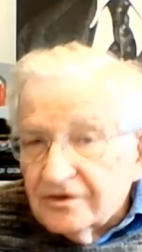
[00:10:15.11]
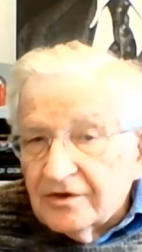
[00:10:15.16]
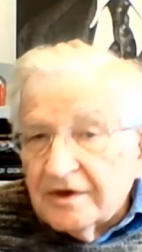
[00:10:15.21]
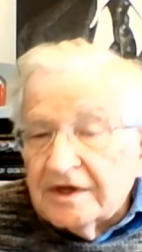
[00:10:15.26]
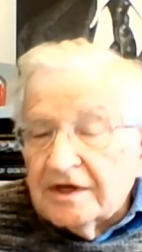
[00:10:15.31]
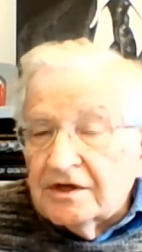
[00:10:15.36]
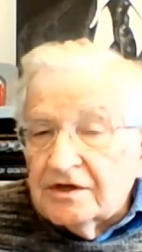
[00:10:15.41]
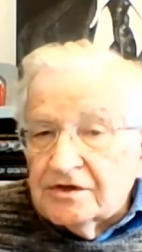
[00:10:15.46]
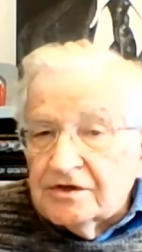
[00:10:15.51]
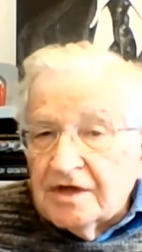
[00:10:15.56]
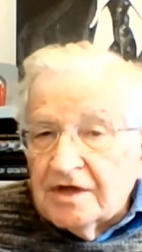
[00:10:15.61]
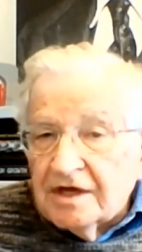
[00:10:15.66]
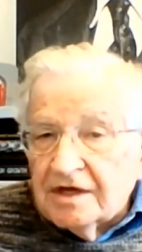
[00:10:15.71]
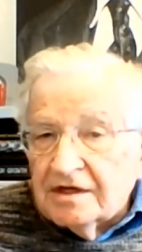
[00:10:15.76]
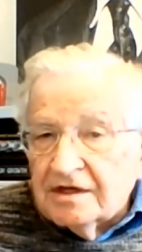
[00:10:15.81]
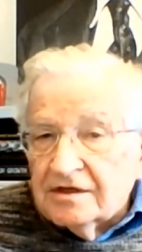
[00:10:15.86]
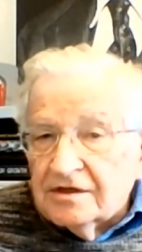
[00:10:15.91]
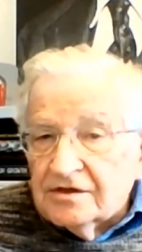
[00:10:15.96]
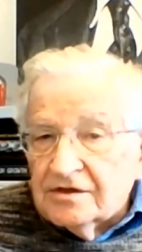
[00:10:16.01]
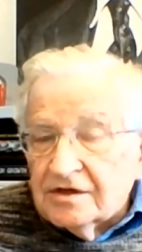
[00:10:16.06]
East, and so
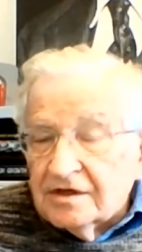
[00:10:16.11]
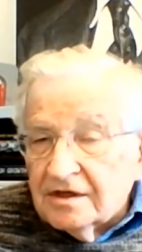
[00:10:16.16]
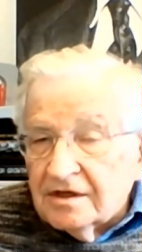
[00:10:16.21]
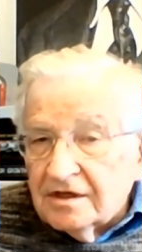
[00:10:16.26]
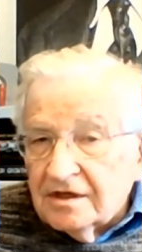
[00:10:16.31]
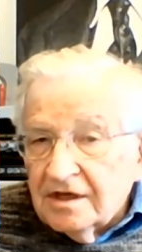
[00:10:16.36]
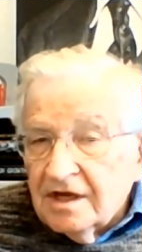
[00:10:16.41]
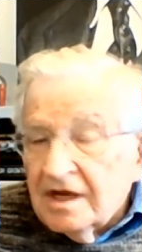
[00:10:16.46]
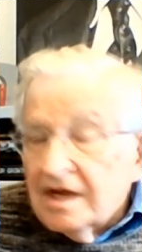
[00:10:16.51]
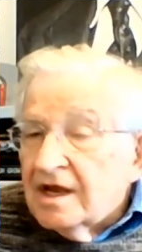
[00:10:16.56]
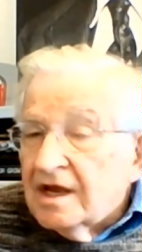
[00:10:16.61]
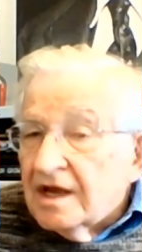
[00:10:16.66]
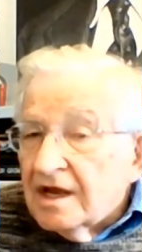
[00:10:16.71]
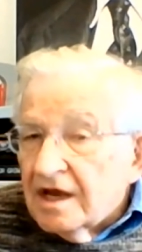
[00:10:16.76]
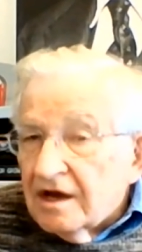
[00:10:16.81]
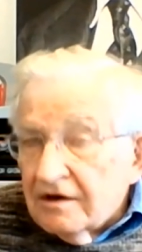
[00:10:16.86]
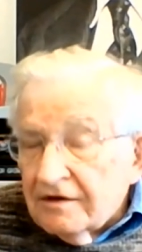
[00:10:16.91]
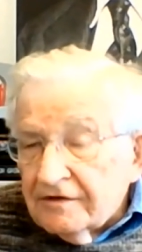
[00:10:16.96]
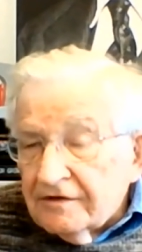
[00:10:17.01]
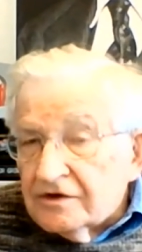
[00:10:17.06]
on.
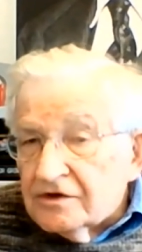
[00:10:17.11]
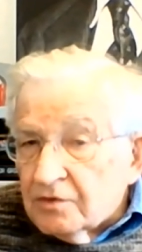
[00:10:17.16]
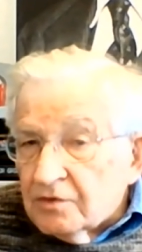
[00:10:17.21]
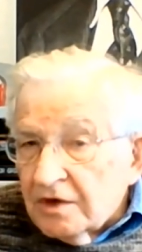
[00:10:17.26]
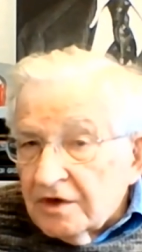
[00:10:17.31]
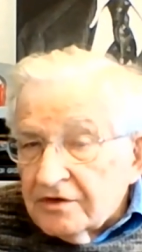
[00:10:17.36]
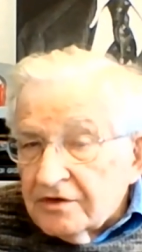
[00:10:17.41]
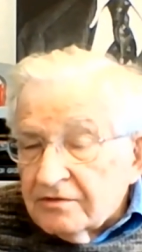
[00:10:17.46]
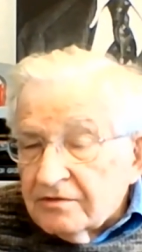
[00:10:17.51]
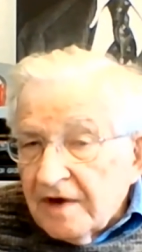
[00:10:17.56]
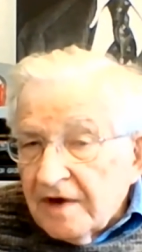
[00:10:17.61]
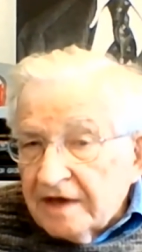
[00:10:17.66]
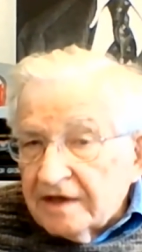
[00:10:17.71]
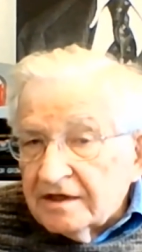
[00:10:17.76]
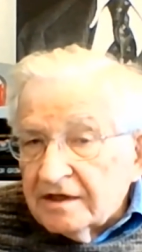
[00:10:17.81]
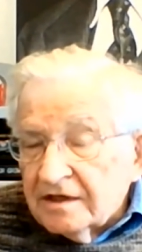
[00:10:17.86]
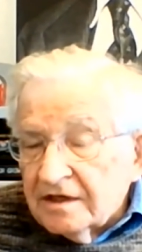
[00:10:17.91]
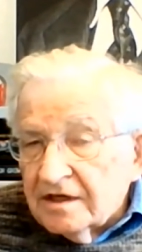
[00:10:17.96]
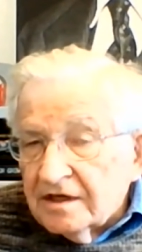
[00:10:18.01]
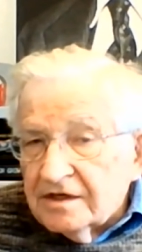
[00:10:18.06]
However, it's worth
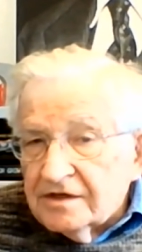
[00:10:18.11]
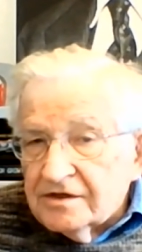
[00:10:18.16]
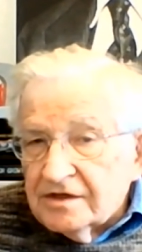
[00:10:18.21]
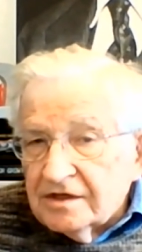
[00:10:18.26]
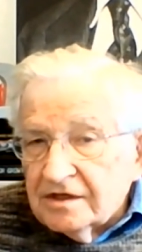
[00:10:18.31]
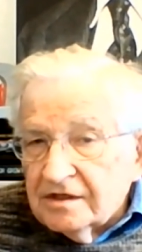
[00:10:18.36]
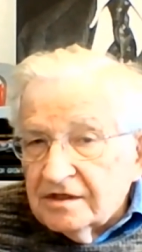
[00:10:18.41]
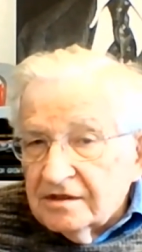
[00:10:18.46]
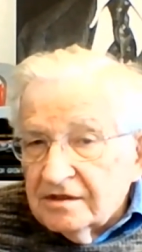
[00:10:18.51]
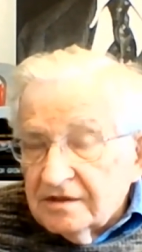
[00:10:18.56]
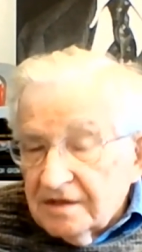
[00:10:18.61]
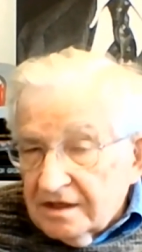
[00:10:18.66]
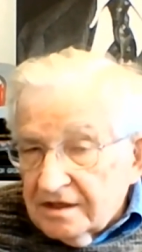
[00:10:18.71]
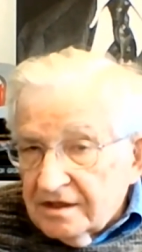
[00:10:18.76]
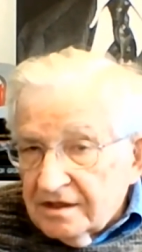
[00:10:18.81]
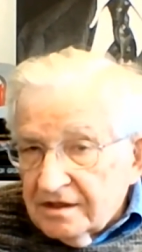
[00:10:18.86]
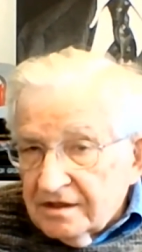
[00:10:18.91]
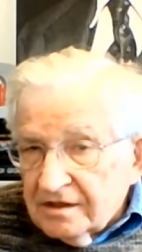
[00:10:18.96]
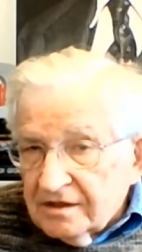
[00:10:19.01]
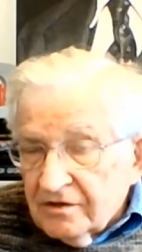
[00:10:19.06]
recognizing it
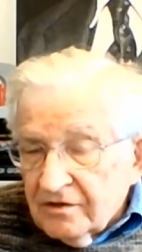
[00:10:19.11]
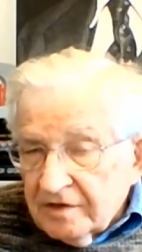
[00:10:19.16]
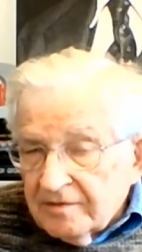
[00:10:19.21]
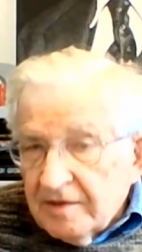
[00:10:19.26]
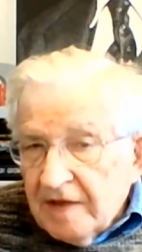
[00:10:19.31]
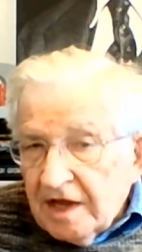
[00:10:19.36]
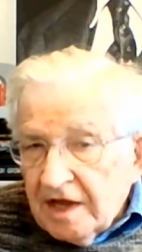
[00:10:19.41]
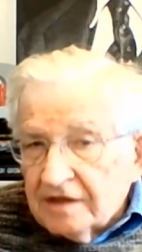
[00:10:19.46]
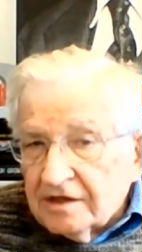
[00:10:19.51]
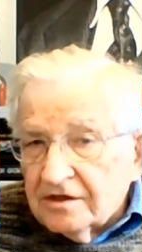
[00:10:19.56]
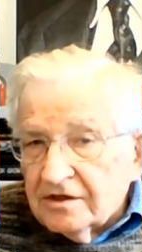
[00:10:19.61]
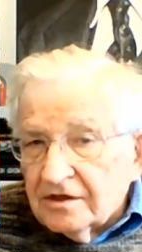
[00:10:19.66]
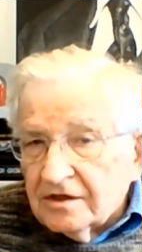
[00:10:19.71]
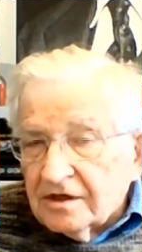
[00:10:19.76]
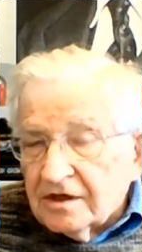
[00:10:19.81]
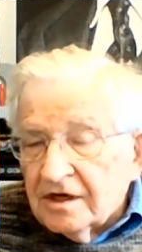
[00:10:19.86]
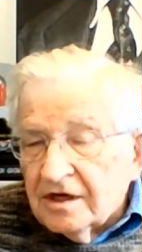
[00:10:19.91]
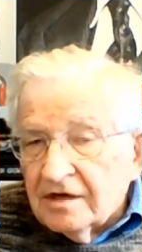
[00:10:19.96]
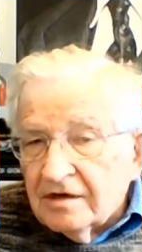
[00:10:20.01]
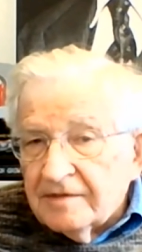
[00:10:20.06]
going back to
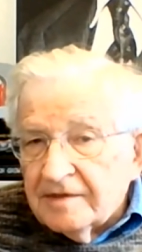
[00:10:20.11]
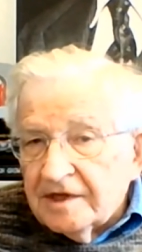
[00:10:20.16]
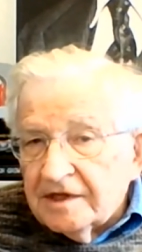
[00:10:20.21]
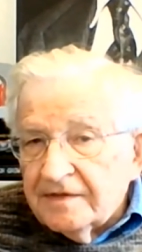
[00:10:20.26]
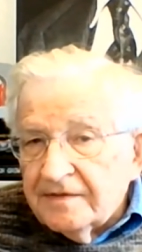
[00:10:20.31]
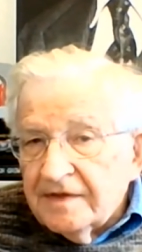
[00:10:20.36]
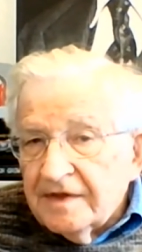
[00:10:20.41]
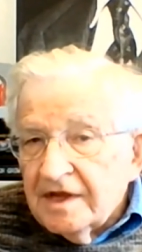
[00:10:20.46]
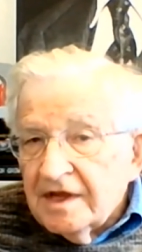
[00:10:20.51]
your comment,